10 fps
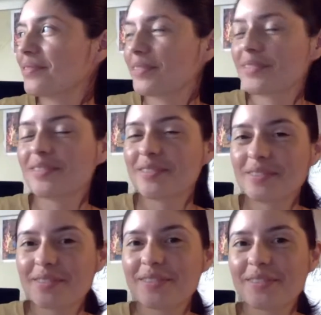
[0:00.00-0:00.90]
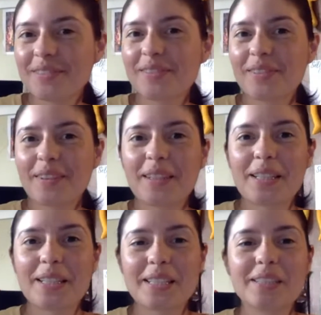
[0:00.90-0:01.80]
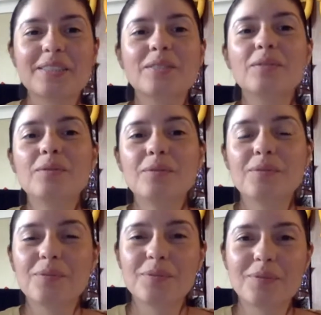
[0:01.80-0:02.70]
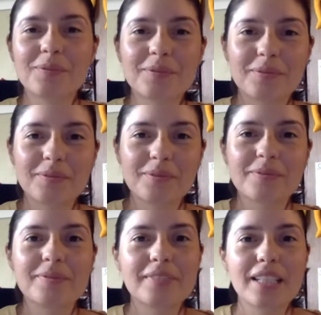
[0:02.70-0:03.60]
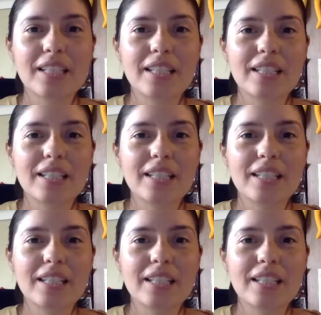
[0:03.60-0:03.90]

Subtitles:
(silent)